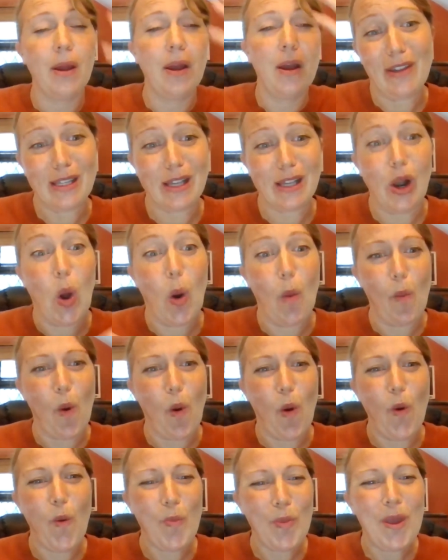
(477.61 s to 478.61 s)
There's a lot
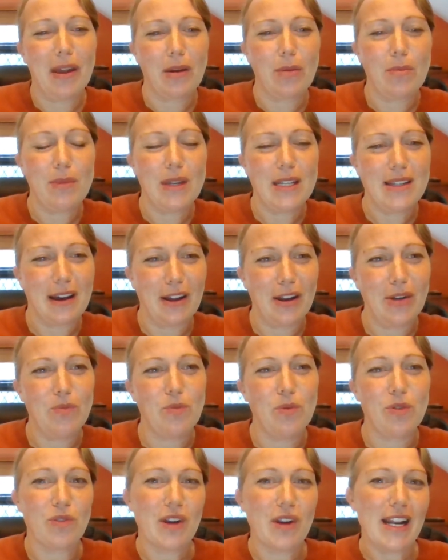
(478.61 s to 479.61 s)
more that can be done
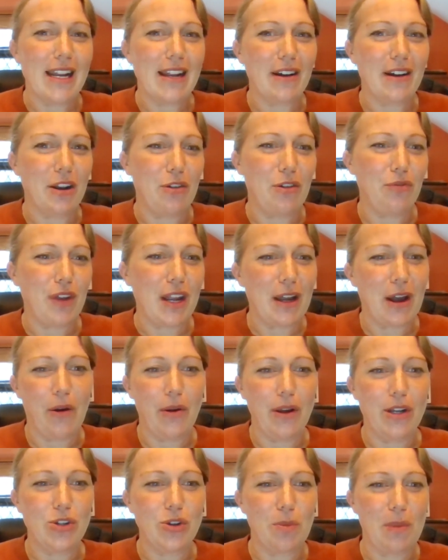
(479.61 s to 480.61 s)
and would really kind of
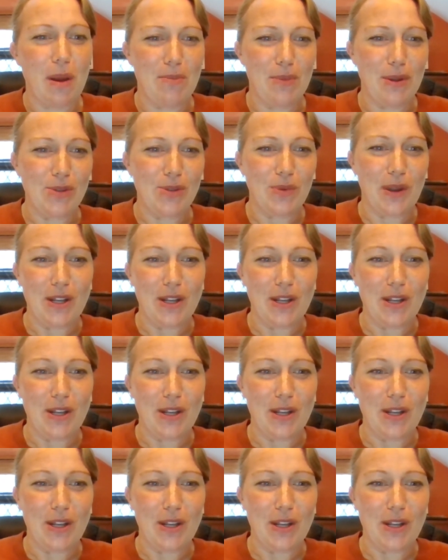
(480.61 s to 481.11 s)
encourage your members